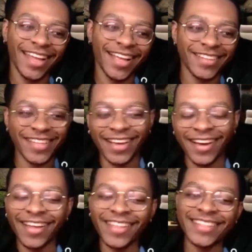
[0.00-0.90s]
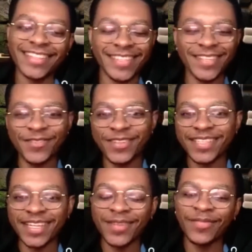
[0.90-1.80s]
I was like, ah, this is
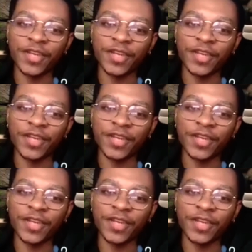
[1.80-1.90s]
interesting.